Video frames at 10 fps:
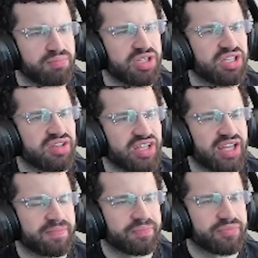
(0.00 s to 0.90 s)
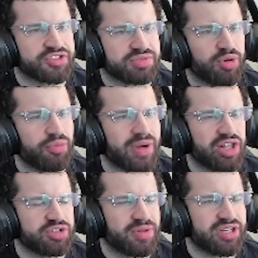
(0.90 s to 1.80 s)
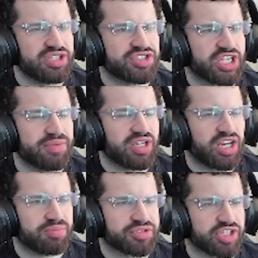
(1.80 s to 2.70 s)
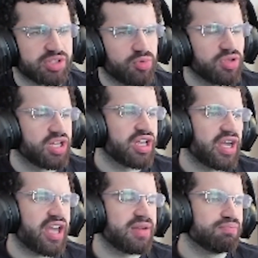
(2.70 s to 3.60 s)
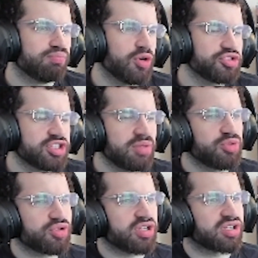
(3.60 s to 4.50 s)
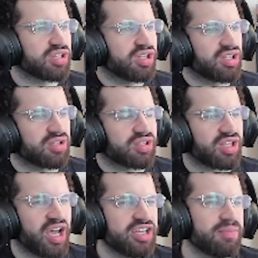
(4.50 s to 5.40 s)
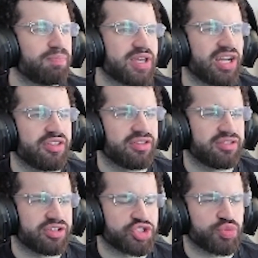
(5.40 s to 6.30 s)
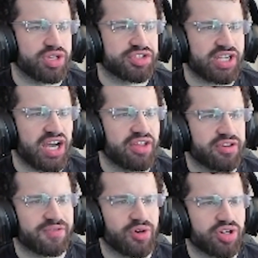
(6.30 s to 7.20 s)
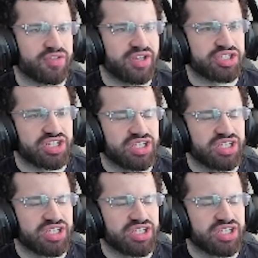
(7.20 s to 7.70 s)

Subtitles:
Meaning that versus most Byleth players, they're gonna be kind of predictable, and most of them you can kind of bait out their swings. Like, oh, they're in forward air range.